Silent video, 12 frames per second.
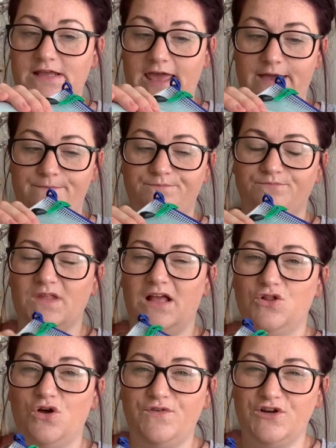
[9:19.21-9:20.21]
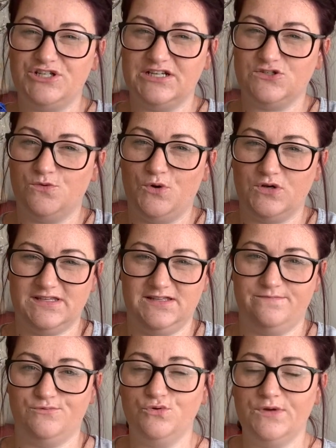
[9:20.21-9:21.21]
A lot of her jigsaw boxes are
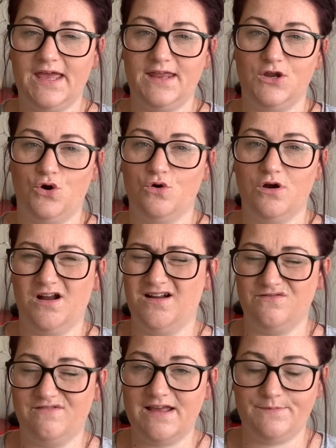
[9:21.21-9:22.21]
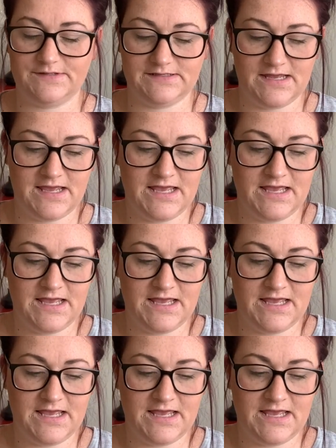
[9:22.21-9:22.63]
broken or are ripped,